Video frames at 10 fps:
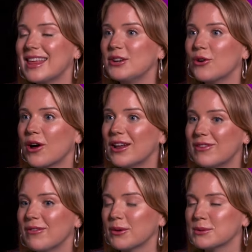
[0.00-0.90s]
Then you're kind of
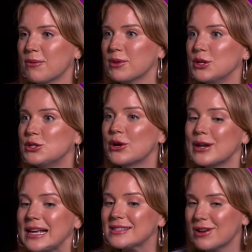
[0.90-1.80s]
living with someone that you don't
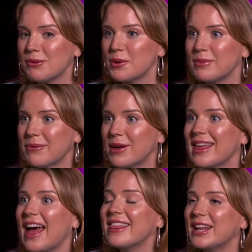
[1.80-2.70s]
necessarily want to be with.
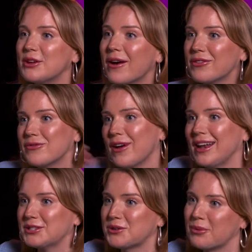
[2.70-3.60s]
And then you have the
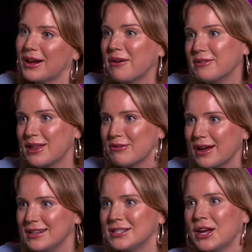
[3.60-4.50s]
financial breakup the other
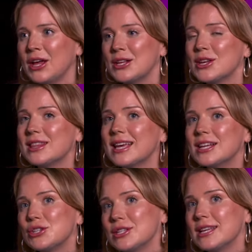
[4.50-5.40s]
end. So I
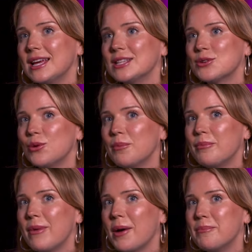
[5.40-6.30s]
think just it's all
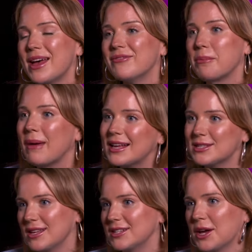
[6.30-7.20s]
a bit of a
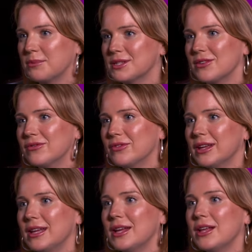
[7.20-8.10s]
mess in terms of
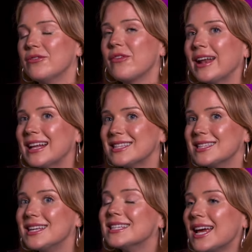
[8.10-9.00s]

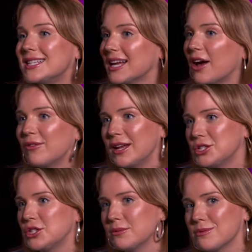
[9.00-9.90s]
finances dictating how
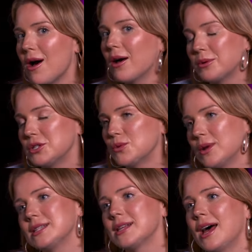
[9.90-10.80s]
relationships work, which is
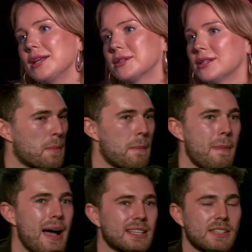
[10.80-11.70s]
really sad.
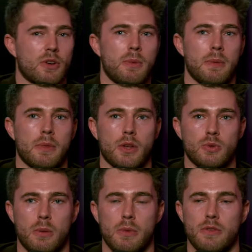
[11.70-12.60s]
massive commitment though as
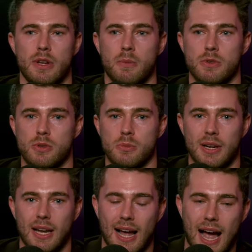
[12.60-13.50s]
well, moving in with
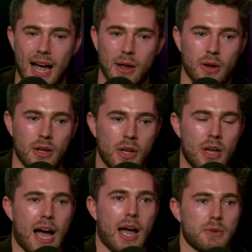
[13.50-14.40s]
somebody. Like
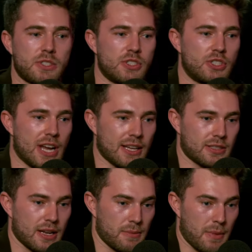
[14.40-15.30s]
I would suggest
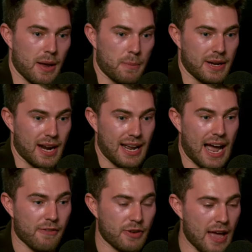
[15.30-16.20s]
that, in my opinion, I
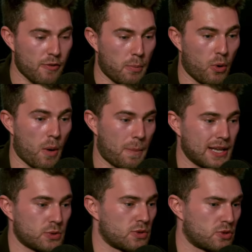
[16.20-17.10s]
haven't ever bought a
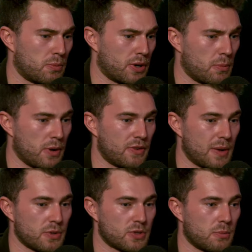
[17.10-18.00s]
place with somebody or moved
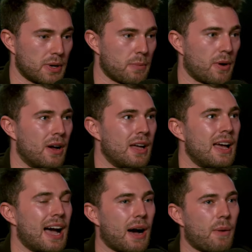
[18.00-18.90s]
in with somebody, but
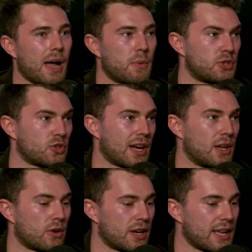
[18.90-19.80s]
how I would try and
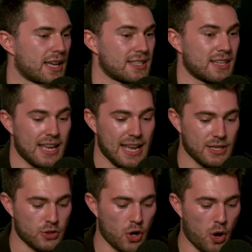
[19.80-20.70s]
look at it
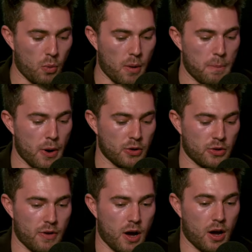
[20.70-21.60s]
is not what both
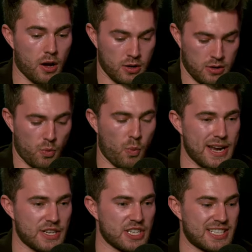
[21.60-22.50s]
of our
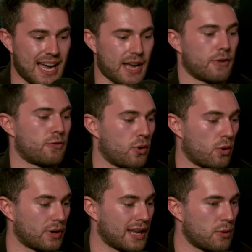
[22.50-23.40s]
wages can
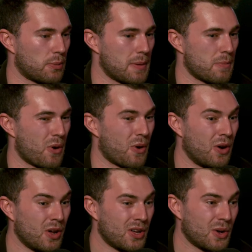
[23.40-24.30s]
afford. It would be more,
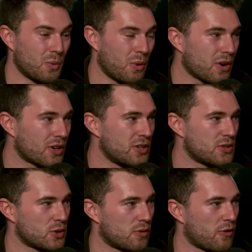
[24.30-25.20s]
what can you
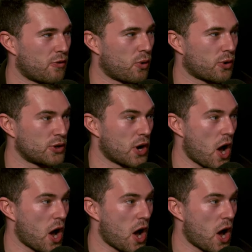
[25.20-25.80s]
sort of afford on your